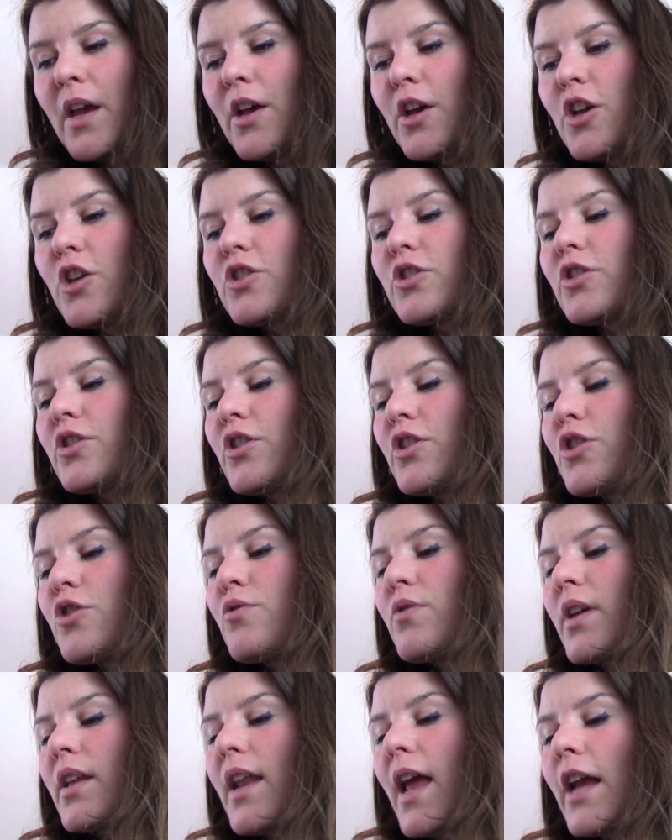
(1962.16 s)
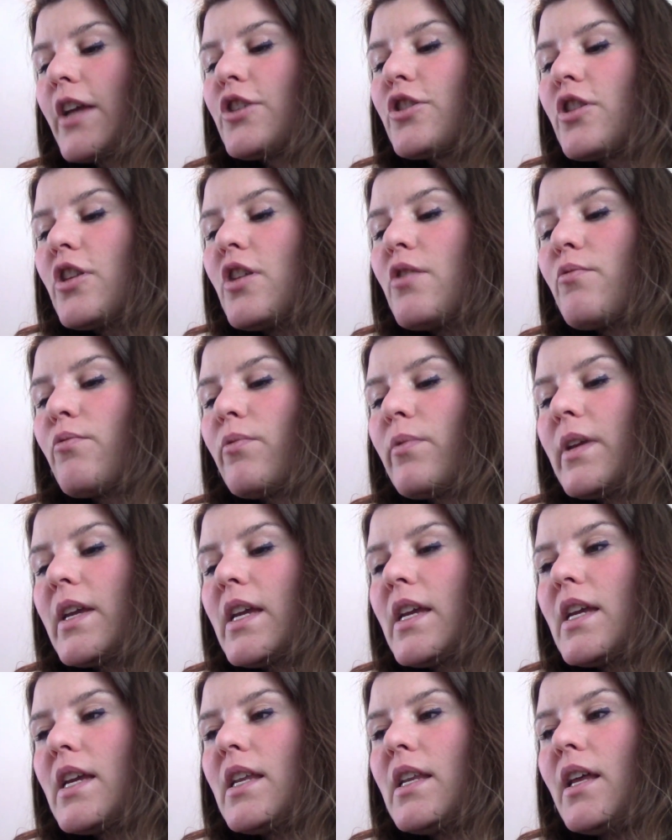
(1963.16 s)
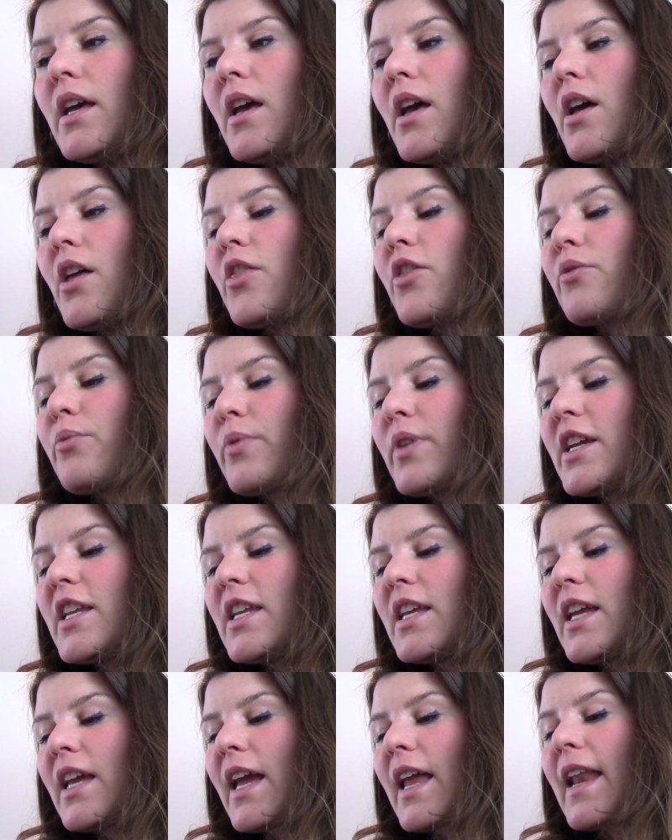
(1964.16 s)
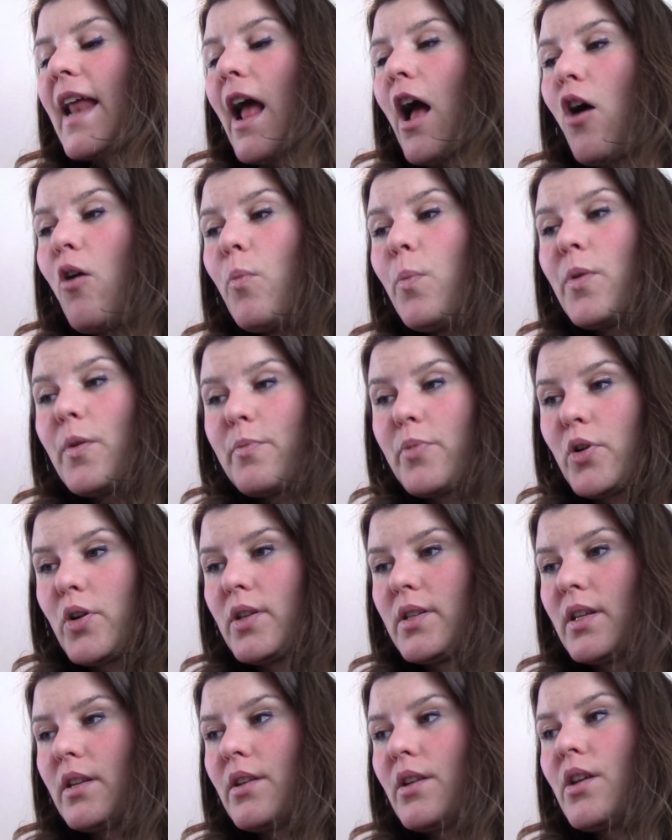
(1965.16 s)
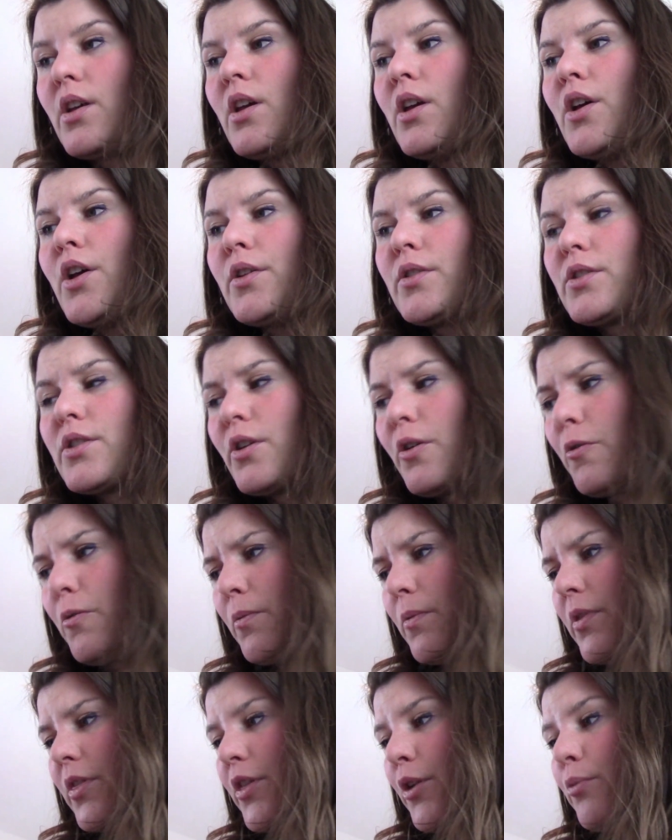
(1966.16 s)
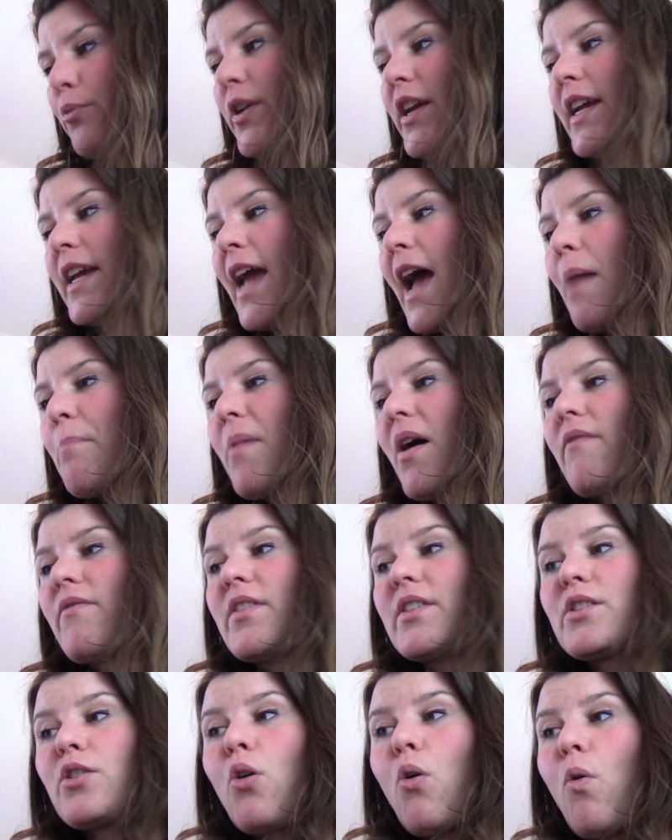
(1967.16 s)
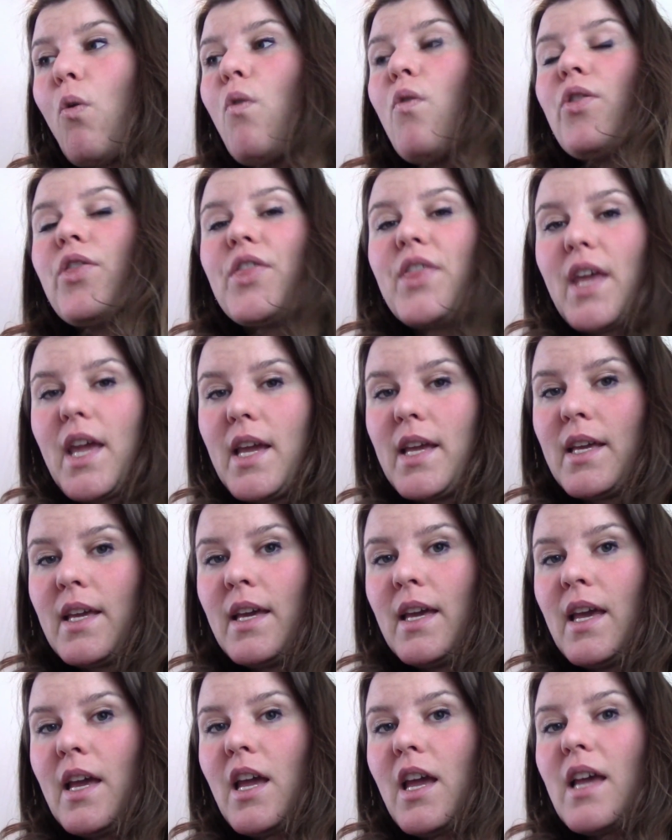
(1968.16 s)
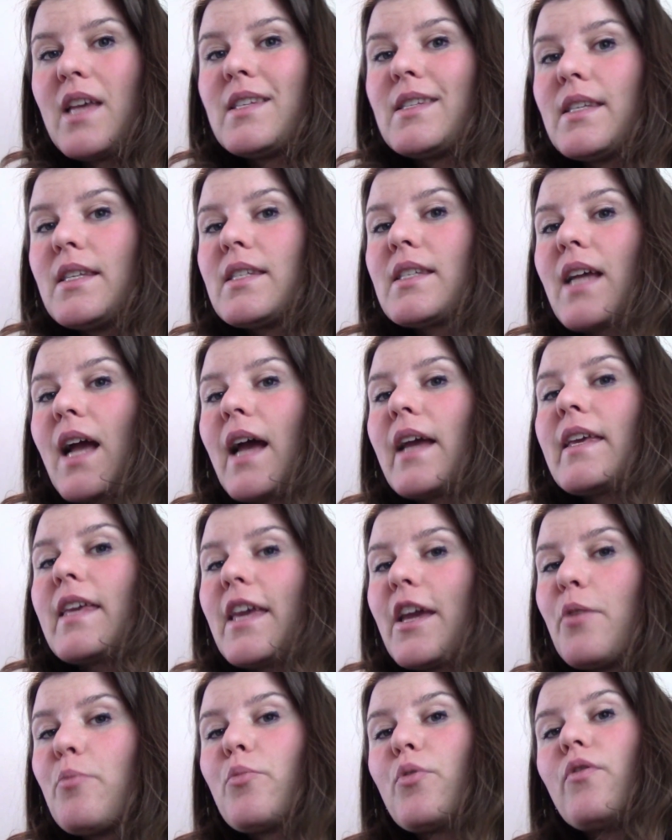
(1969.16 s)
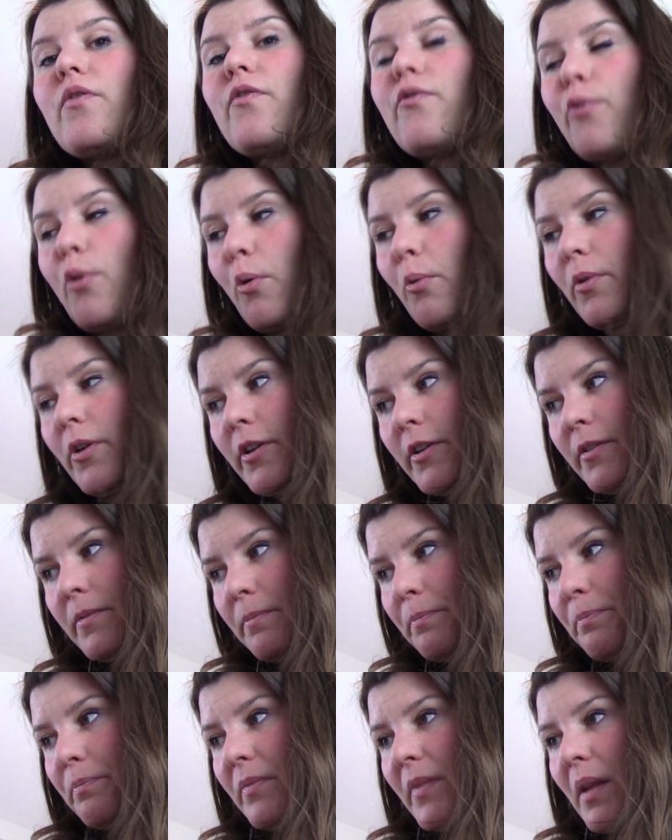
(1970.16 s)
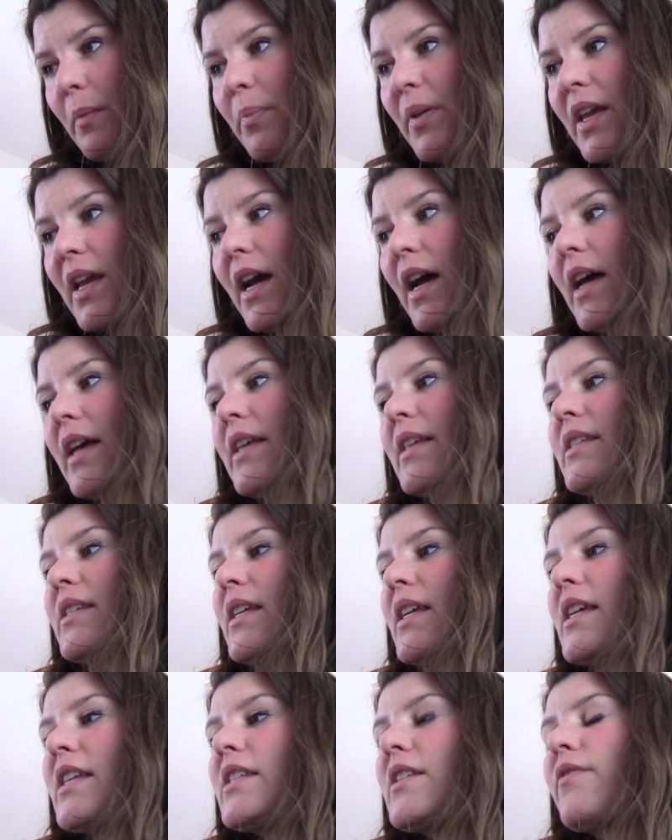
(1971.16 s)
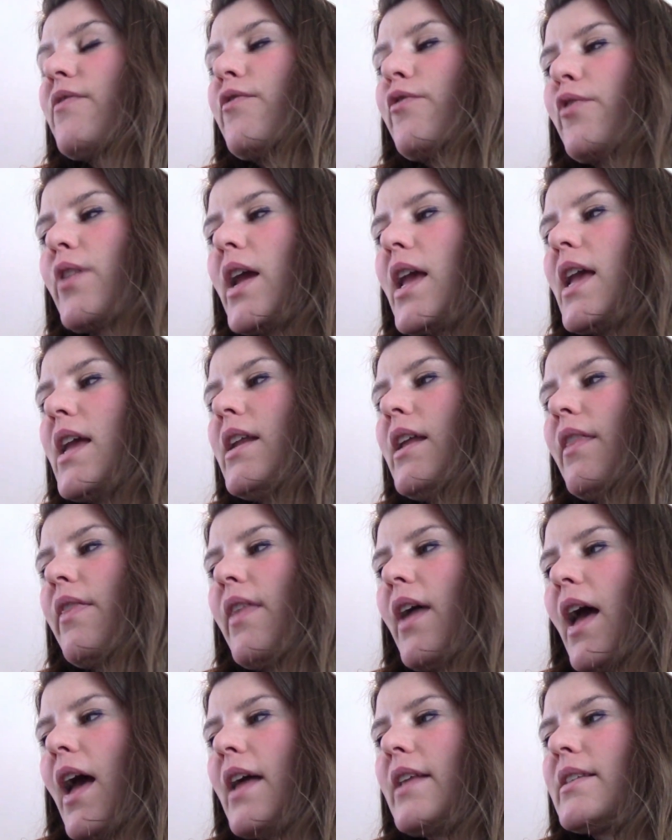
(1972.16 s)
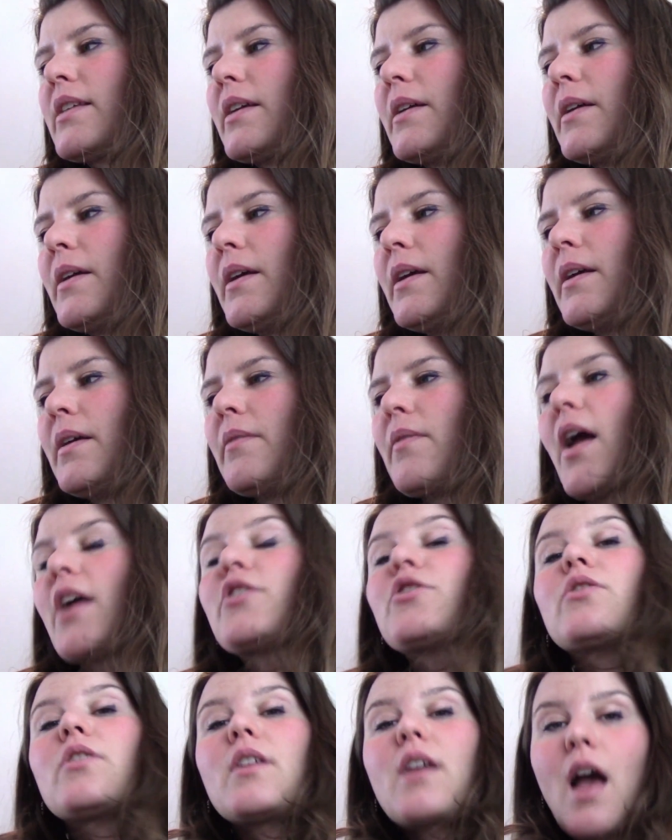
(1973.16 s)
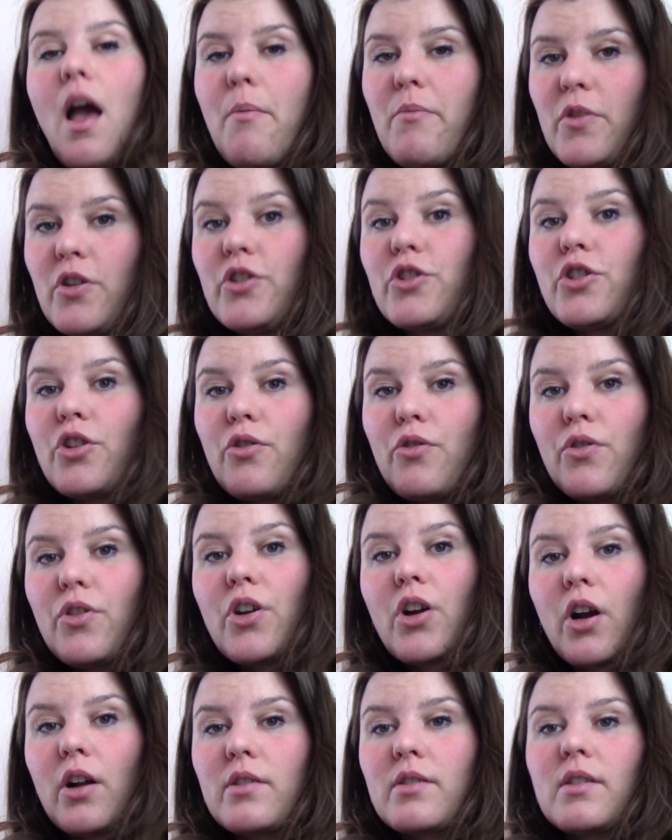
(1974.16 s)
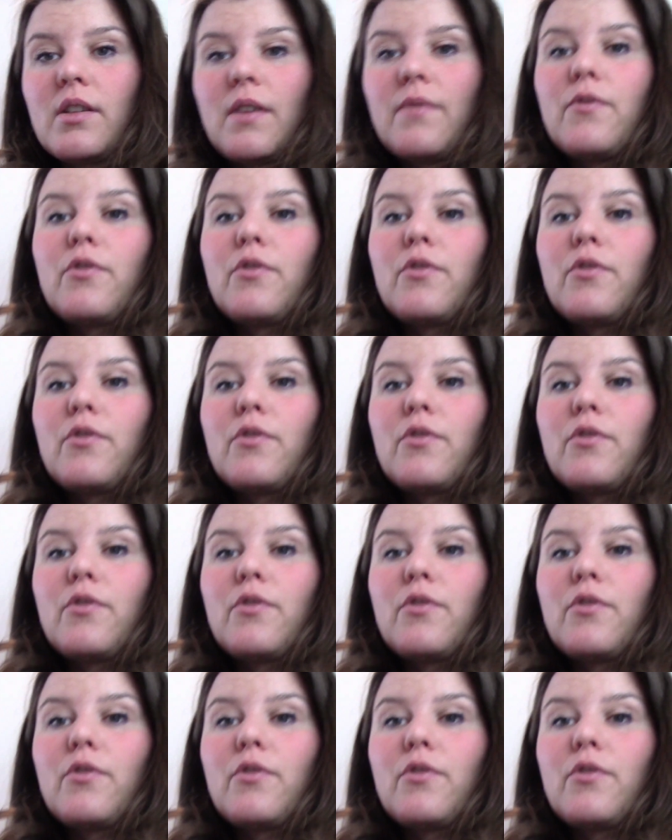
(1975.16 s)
so that you can actually read the reading and help the person. So the recap of this whole thing is this guy can't move forward because he's afraid that... Actually, I'm going to show you the cards and give you